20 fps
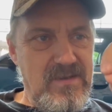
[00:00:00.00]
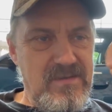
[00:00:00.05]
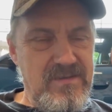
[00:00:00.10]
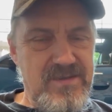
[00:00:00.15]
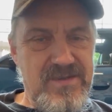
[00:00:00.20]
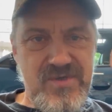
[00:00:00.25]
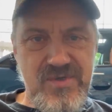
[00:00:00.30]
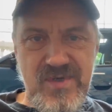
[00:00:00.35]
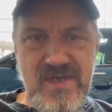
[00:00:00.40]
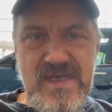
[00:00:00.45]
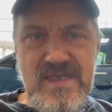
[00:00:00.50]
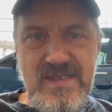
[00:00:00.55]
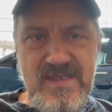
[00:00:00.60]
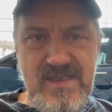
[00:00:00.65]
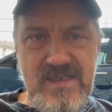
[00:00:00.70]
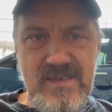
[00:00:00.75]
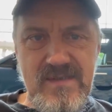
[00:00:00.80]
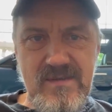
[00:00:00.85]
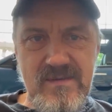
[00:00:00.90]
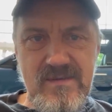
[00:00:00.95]
the
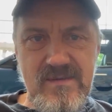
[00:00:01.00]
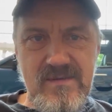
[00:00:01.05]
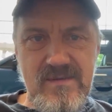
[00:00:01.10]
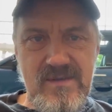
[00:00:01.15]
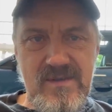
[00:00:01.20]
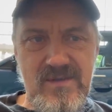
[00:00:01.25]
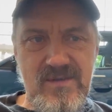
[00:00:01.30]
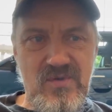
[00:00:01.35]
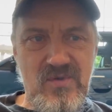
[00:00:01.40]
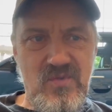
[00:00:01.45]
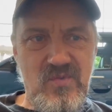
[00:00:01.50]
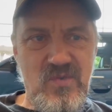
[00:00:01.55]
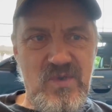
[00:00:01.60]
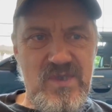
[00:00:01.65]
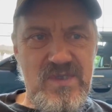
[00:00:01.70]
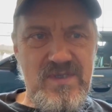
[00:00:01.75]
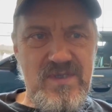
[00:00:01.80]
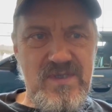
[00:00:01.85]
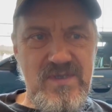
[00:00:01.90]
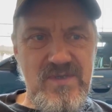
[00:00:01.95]
trade-in, you know,
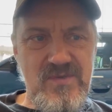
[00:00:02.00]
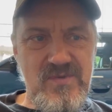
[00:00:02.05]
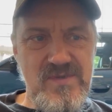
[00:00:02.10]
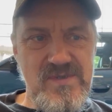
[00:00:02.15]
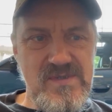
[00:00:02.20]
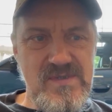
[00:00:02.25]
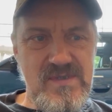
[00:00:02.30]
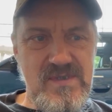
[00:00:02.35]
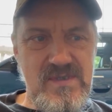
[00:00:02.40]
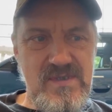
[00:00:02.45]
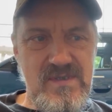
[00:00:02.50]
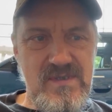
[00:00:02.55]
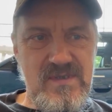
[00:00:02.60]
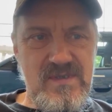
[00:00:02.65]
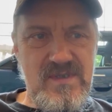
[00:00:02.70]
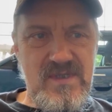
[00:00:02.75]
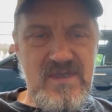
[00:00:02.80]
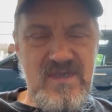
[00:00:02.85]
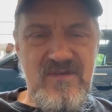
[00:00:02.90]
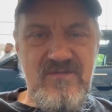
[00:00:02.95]
when they use the,
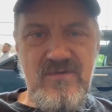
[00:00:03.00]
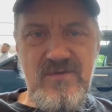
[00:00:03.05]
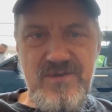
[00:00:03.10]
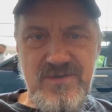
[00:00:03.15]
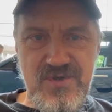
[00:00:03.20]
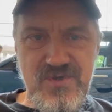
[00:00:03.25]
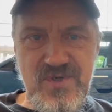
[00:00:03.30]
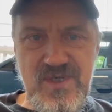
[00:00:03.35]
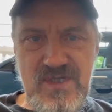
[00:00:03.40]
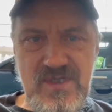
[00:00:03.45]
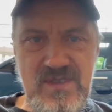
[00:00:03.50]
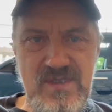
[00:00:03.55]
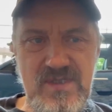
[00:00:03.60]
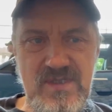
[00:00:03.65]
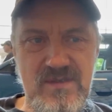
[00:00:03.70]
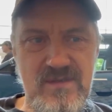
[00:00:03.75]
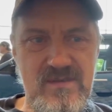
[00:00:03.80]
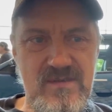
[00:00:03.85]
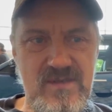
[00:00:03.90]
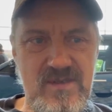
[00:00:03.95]
they give you the
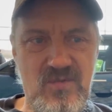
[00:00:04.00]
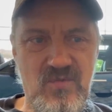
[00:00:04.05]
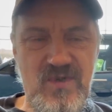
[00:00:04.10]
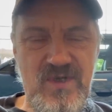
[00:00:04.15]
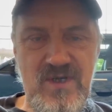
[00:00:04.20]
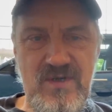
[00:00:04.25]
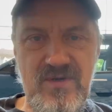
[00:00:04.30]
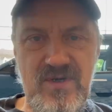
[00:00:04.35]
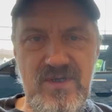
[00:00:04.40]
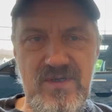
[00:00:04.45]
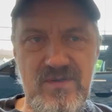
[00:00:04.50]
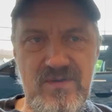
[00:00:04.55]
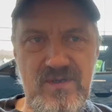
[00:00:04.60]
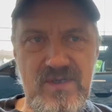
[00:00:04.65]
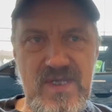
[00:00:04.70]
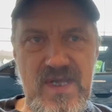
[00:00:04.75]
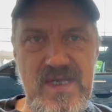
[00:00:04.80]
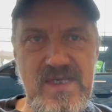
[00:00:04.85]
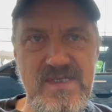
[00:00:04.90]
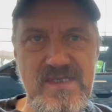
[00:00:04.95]
trade-in, and we agreed on
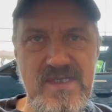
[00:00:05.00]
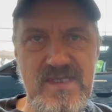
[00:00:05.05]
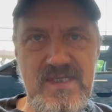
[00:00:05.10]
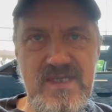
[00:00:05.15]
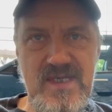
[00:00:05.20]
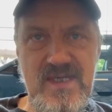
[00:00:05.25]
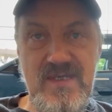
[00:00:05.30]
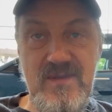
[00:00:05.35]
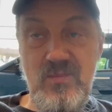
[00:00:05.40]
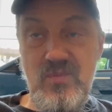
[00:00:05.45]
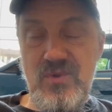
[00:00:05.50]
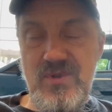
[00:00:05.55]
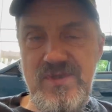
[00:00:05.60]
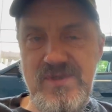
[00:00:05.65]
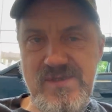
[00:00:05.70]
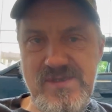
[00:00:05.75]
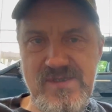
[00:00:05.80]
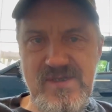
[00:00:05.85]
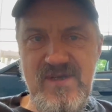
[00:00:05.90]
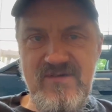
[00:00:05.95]

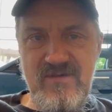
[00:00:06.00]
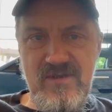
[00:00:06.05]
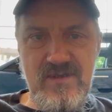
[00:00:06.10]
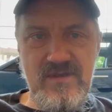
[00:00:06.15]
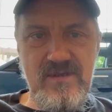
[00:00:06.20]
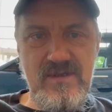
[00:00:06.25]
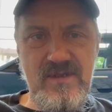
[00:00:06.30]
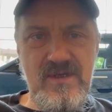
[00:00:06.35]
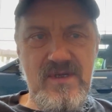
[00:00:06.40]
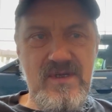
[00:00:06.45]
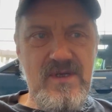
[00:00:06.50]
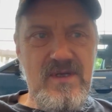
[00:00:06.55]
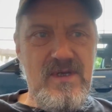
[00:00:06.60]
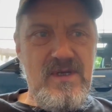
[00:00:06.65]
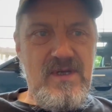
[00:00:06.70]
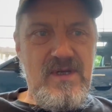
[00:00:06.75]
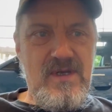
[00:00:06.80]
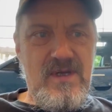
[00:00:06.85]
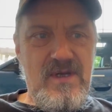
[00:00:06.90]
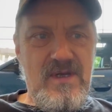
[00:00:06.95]
99.7
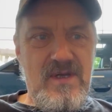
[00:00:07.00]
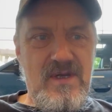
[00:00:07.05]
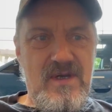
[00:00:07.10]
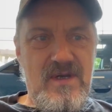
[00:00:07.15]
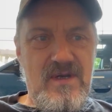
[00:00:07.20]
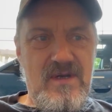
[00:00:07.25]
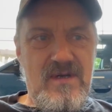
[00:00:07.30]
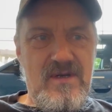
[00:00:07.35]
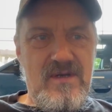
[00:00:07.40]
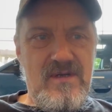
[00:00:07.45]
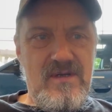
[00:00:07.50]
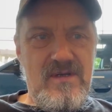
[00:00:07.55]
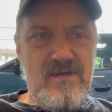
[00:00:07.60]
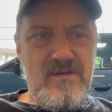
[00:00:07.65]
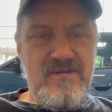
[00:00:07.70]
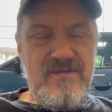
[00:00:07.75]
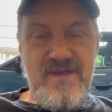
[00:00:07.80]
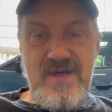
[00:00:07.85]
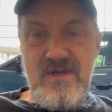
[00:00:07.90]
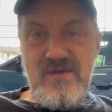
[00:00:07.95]
uh,
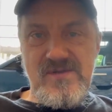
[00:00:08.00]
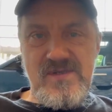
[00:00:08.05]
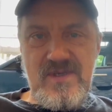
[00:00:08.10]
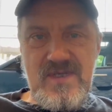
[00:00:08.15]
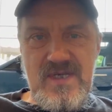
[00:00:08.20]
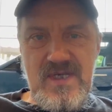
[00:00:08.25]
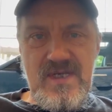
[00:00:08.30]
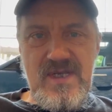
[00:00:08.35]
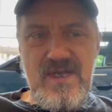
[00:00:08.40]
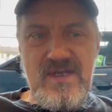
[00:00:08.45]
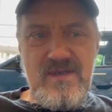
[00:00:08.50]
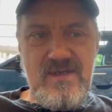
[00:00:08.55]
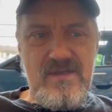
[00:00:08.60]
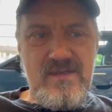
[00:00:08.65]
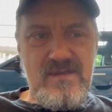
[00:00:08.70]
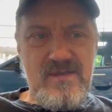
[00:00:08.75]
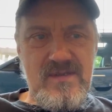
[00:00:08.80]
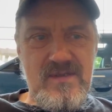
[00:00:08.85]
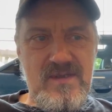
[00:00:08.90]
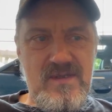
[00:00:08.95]
thousand
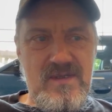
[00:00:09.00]
Canadian,